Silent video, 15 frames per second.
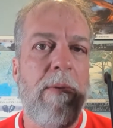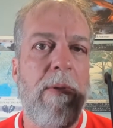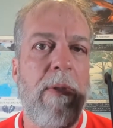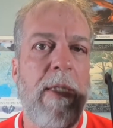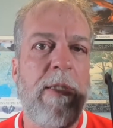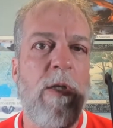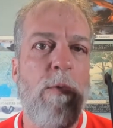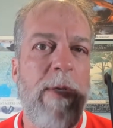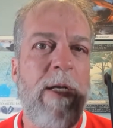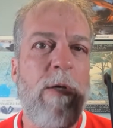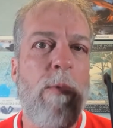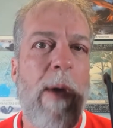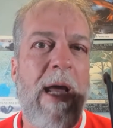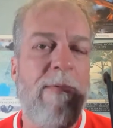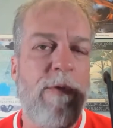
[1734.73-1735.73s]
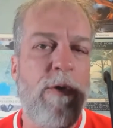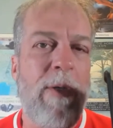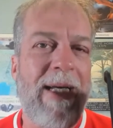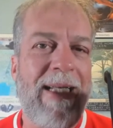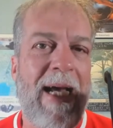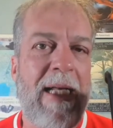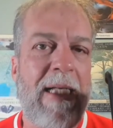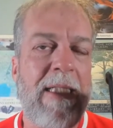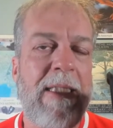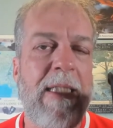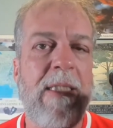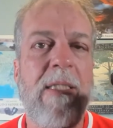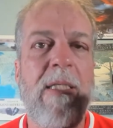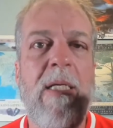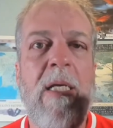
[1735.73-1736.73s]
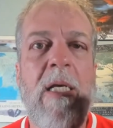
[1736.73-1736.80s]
It's a weak way of doing analysis.